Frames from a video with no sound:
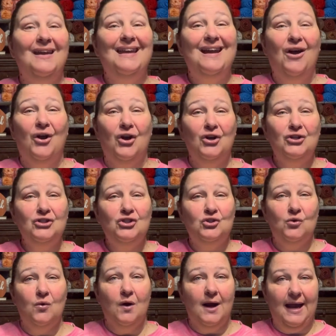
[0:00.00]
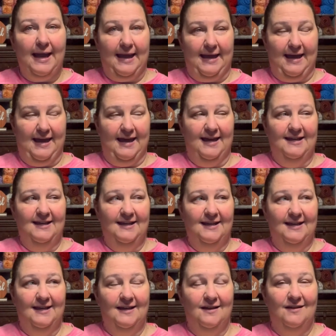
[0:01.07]
Her store had
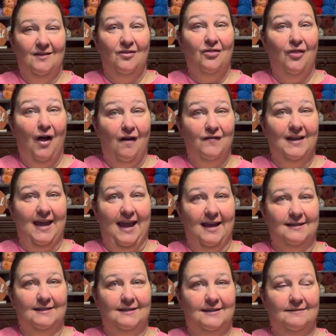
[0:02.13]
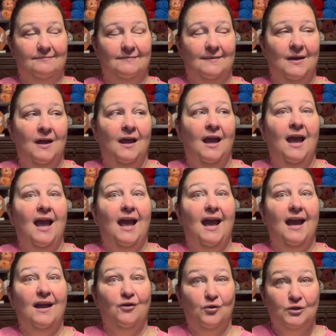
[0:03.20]
lava cakes
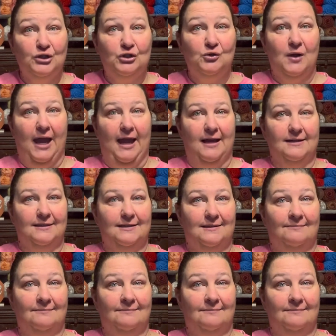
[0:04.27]
and crystal cakes.